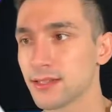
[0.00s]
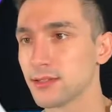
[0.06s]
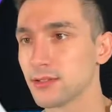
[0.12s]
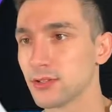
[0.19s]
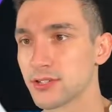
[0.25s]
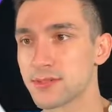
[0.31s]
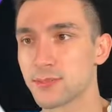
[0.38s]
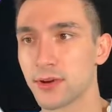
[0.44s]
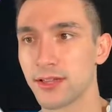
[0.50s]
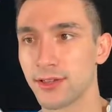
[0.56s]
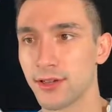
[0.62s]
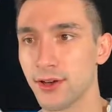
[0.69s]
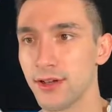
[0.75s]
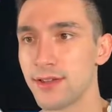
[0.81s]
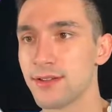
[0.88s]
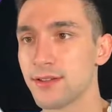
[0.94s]
Looks pretty
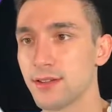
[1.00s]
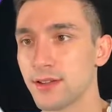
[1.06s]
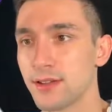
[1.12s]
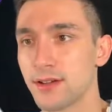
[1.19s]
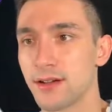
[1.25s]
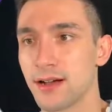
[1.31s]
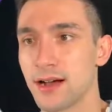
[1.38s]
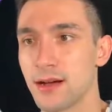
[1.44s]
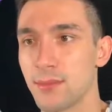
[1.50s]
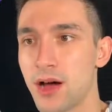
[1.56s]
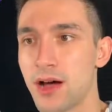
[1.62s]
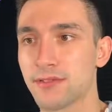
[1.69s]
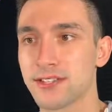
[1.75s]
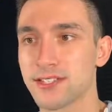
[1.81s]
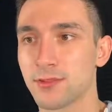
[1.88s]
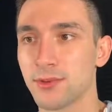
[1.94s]
good.
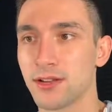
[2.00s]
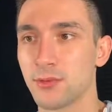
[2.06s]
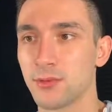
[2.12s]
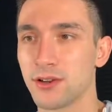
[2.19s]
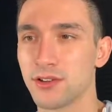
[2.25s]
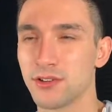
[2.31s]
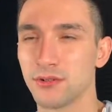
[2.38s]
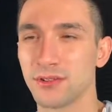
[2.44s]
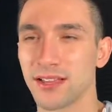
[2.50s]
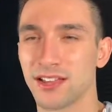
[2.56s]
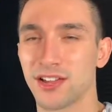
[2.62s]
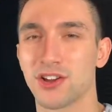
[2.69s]
Obviously, we don't want to do like a